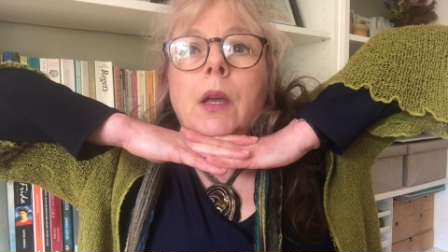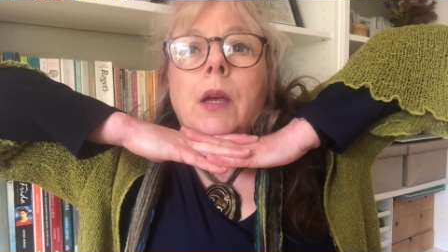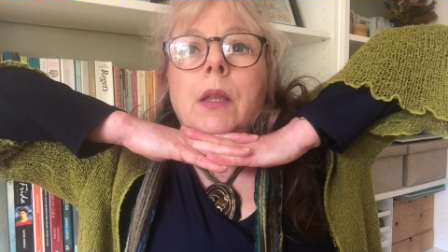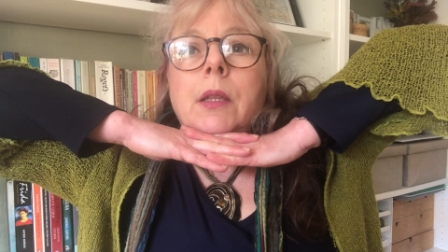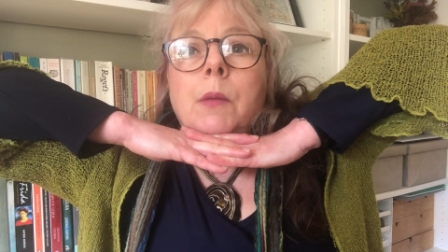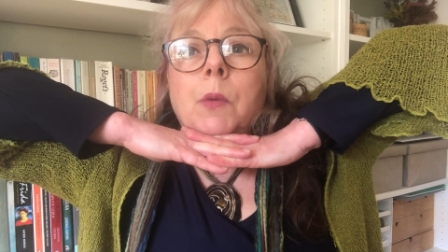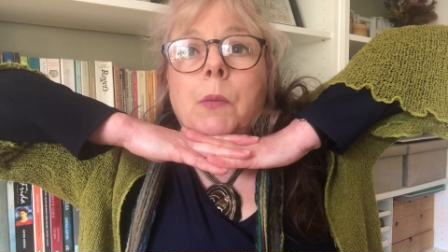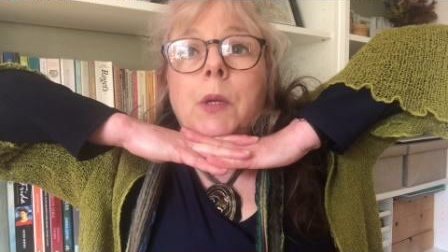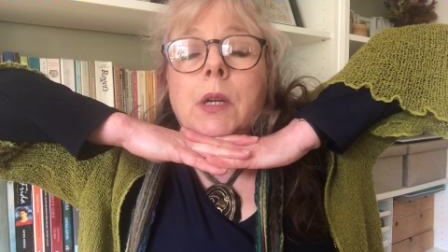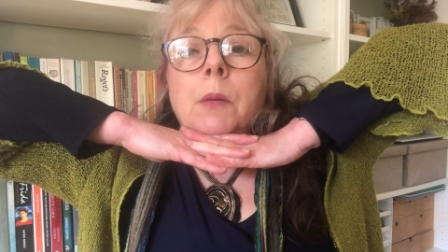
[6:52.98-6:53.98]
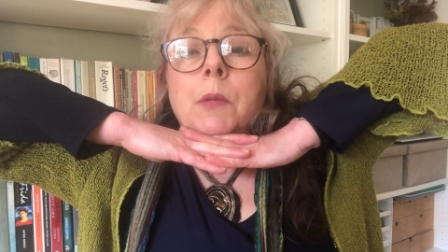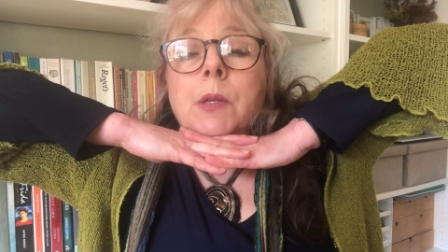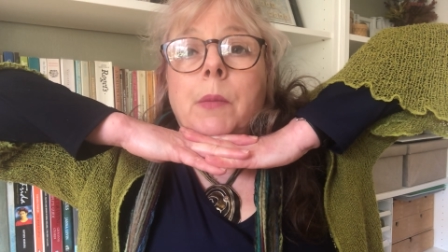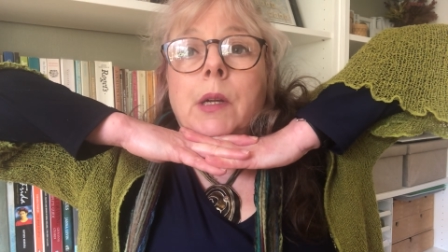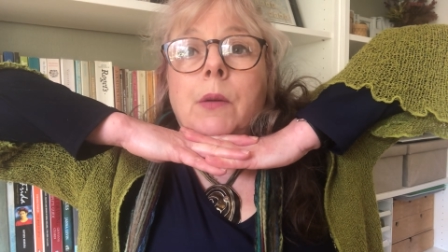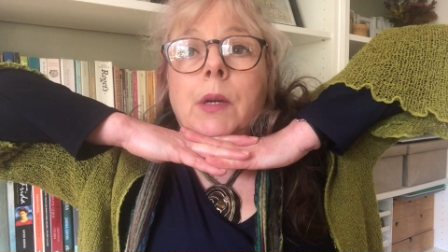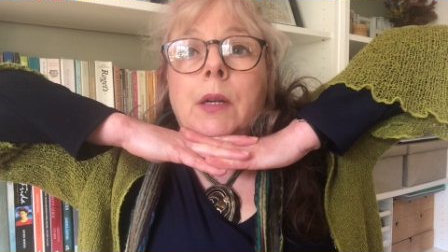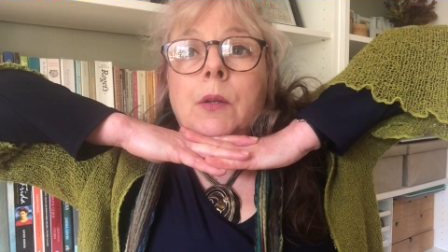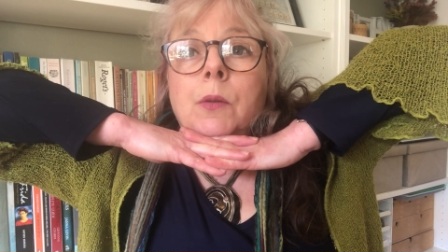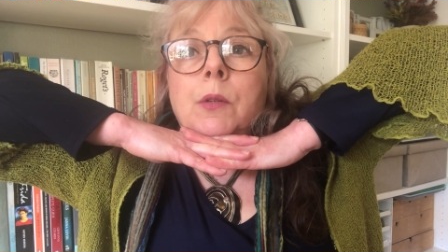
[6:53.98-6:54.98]
And then when we come to blow
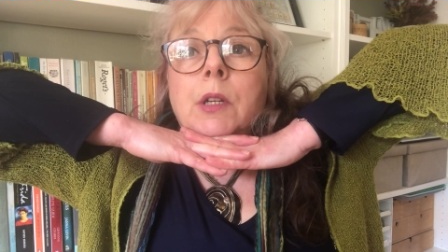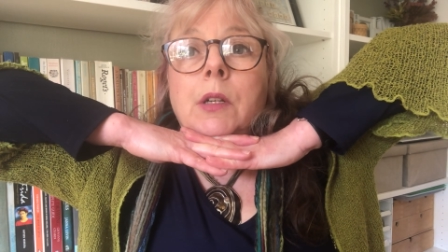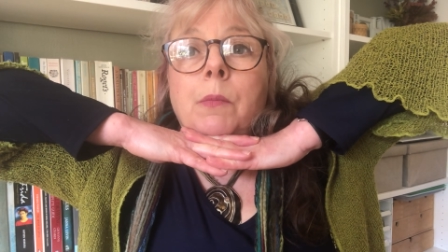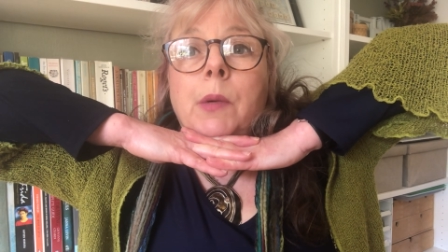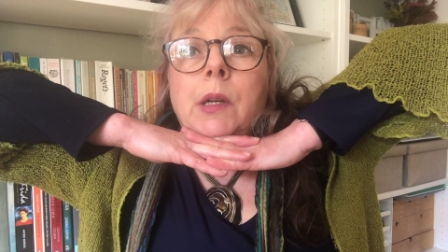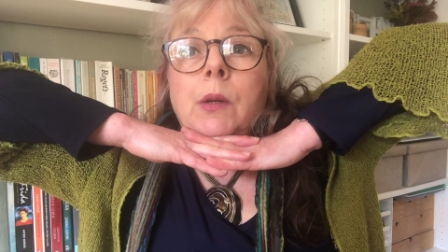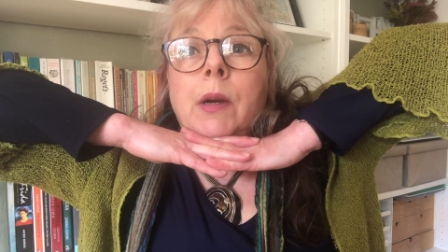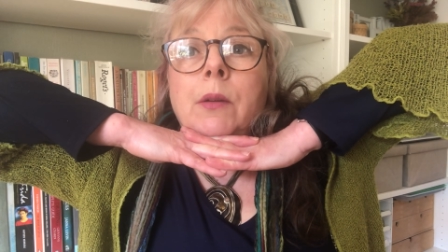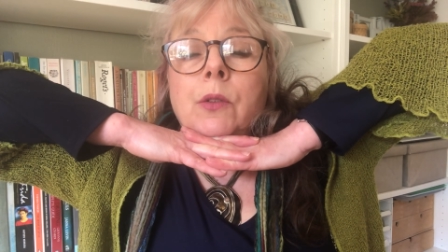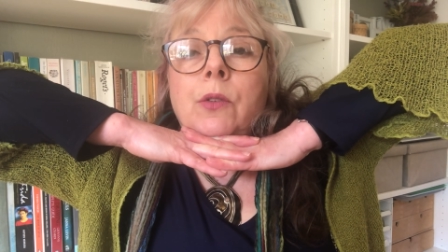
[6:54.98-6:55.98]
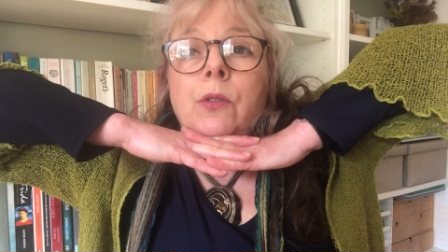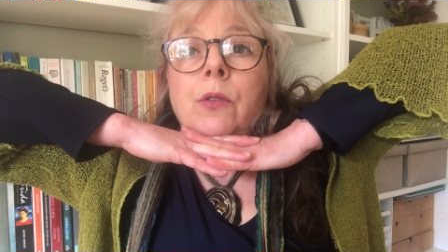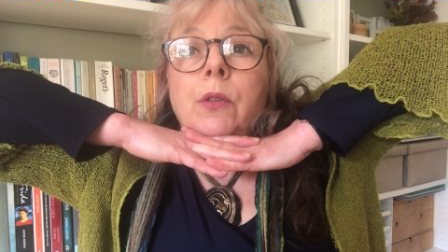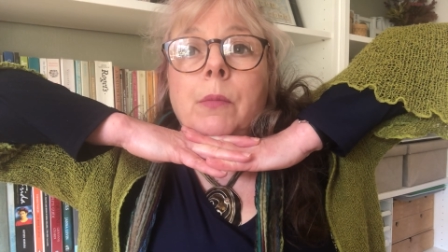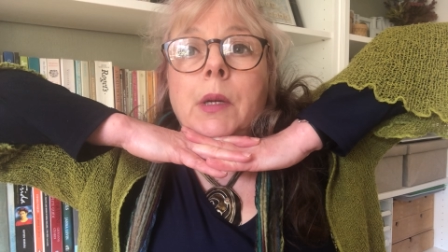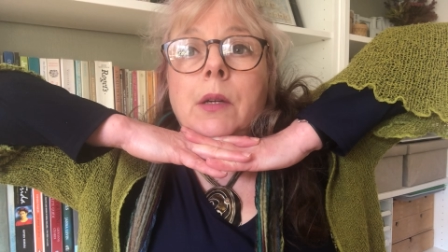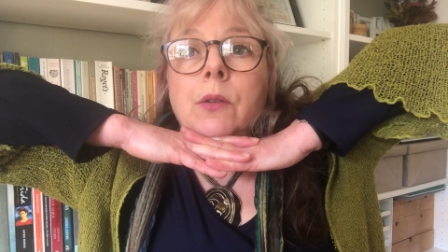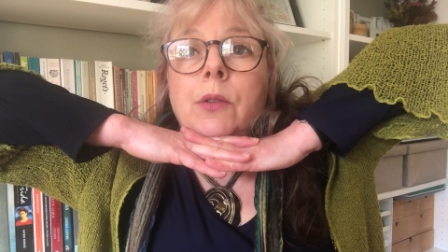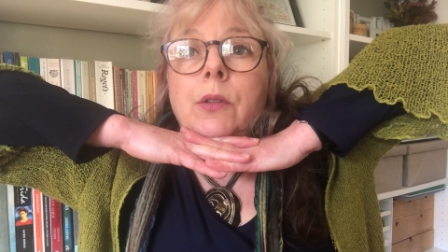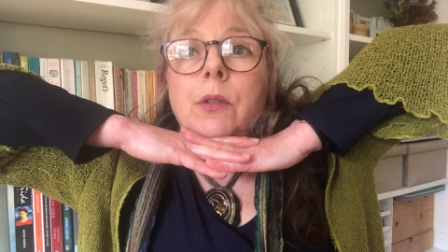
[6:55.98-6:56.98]
out, we're going to blow out through the
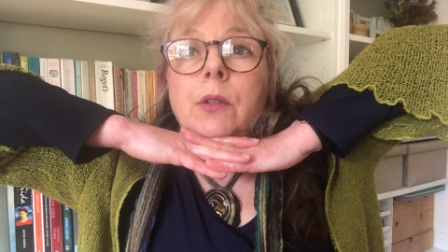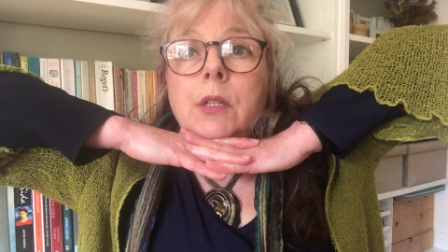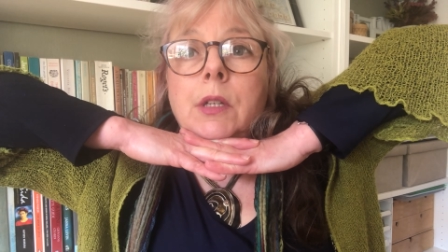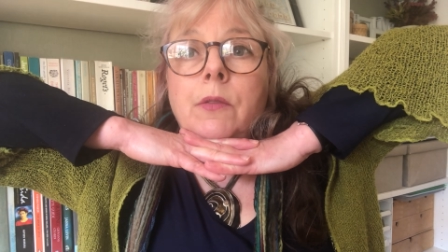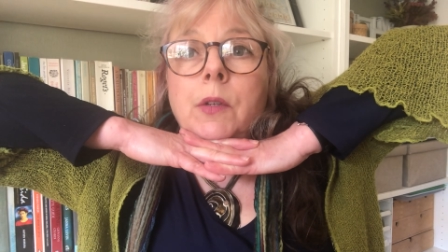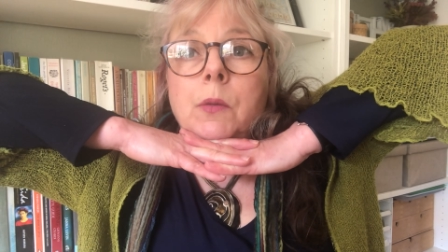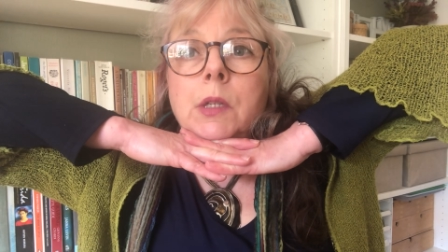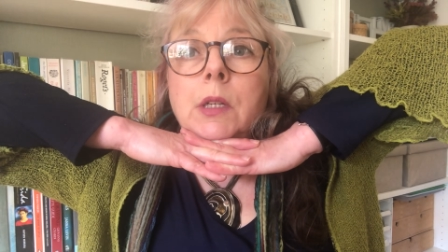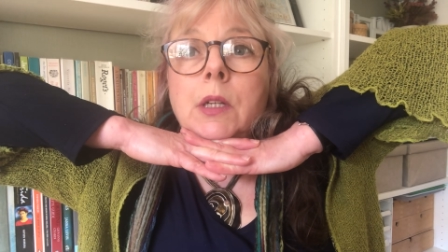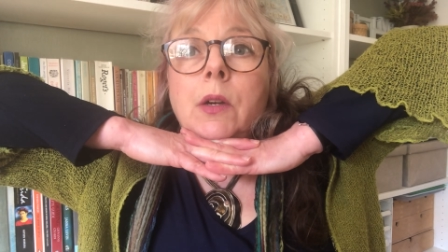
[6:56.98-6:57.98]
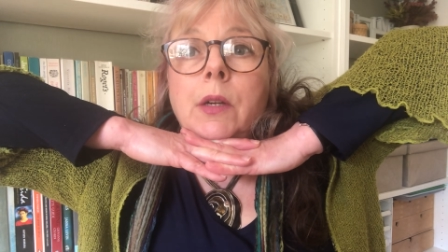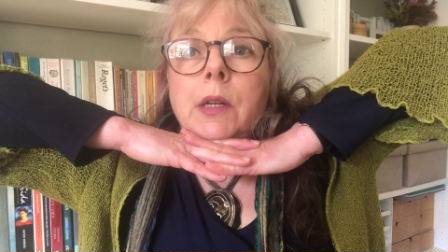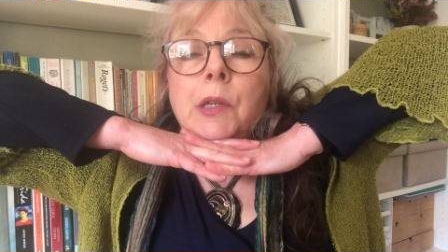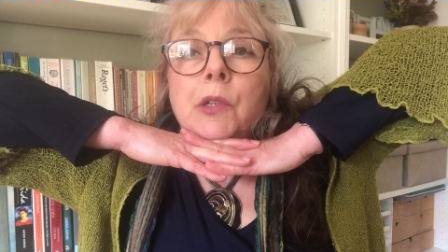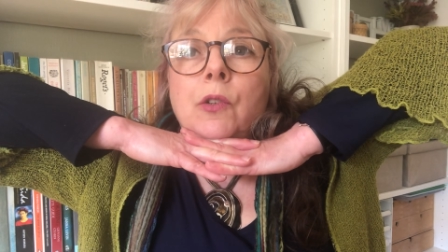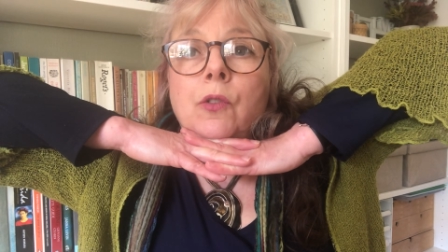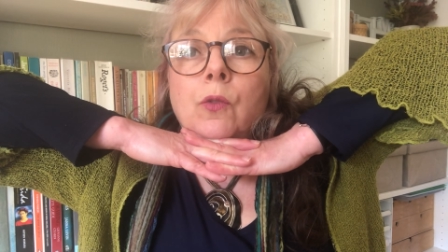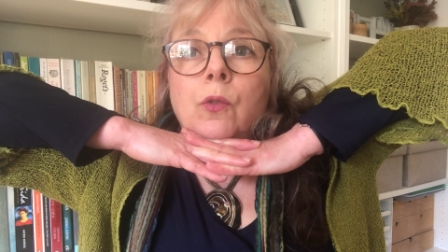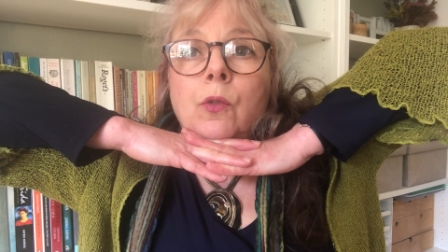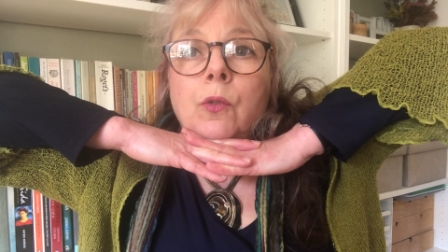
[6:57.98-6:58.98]
mouth as if it was a tiny
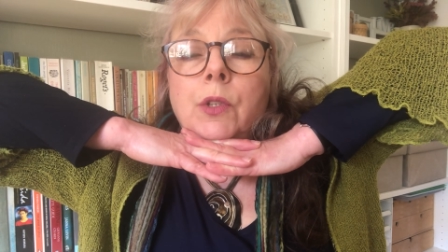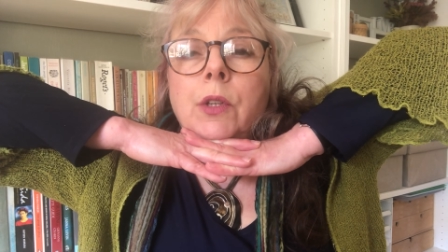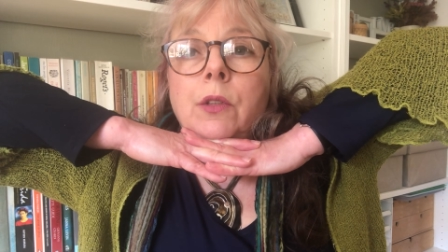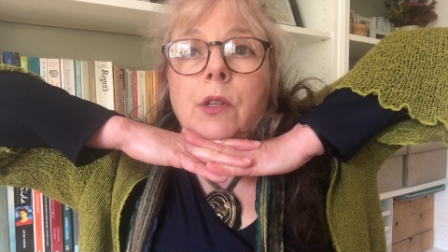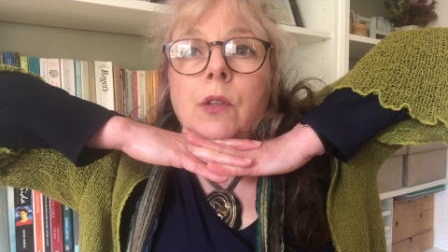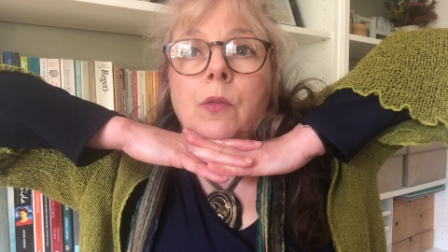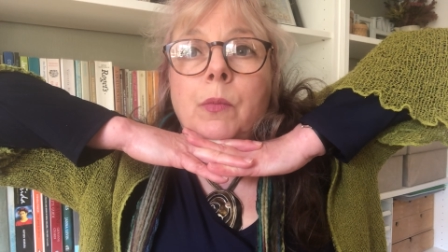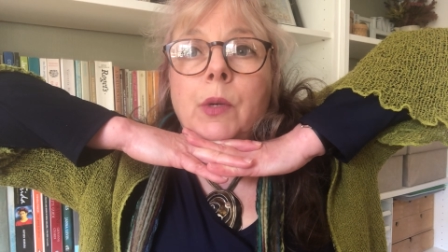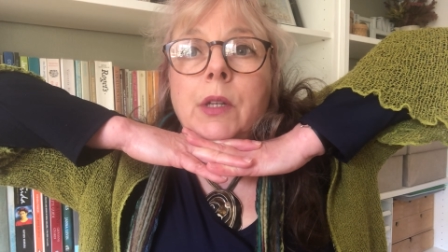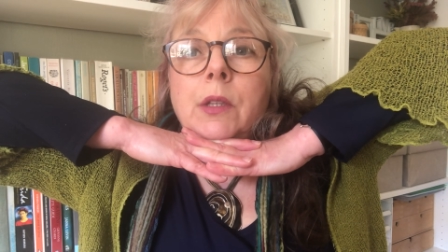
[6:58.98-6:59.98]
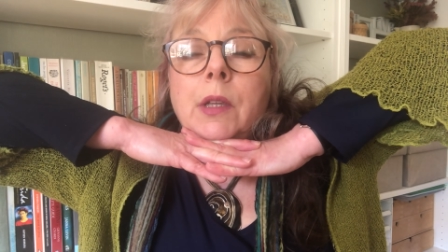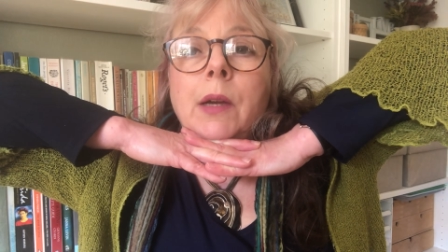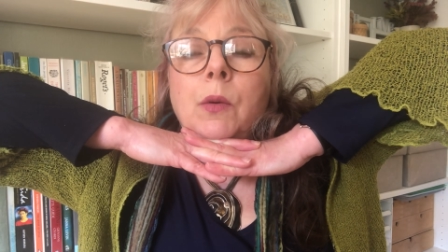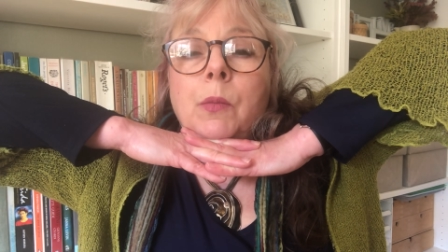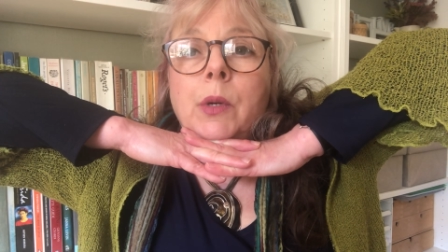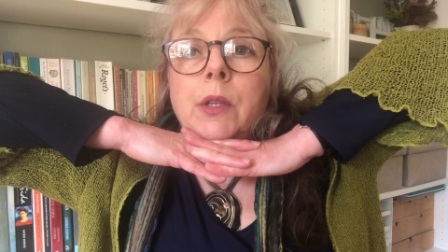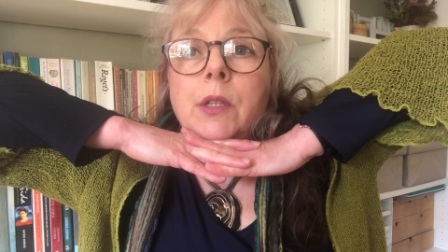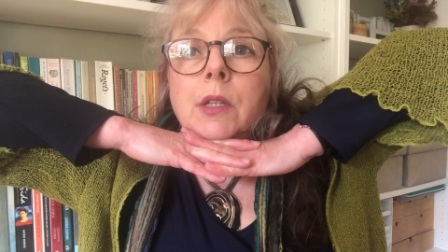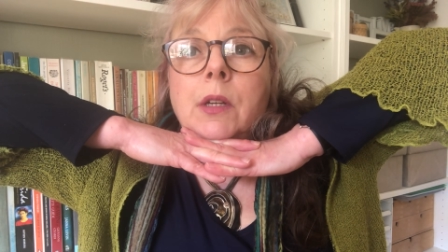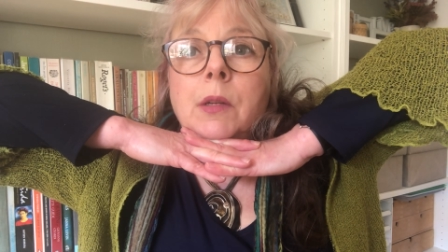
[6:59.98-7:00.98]
straw so that your breath out breath
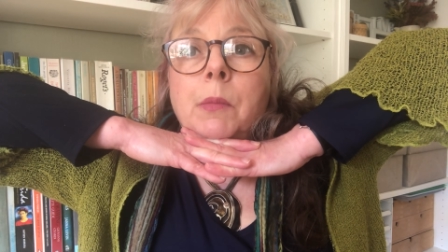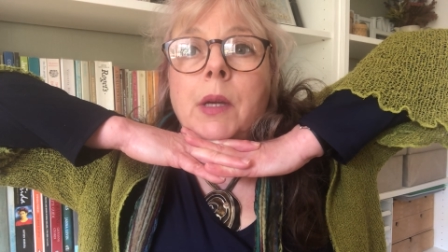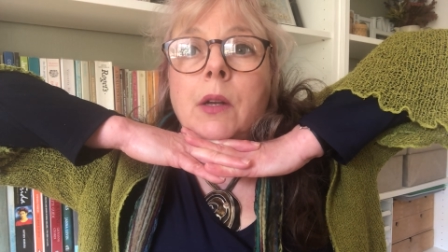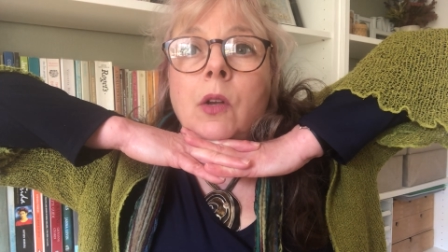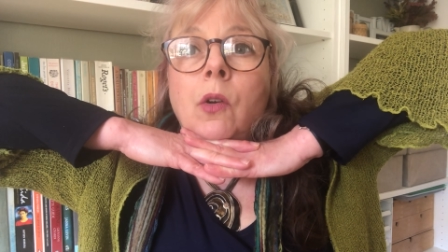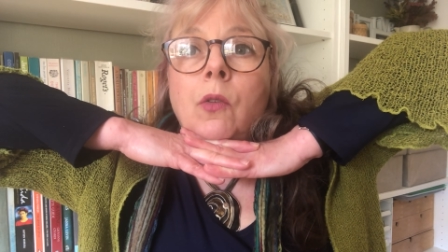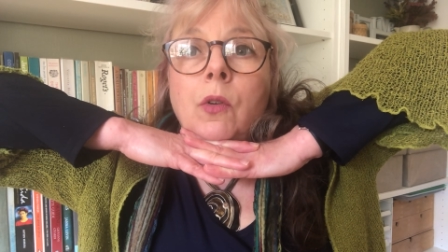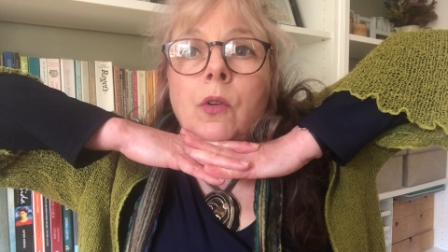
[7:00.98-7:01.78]
is going to be a lot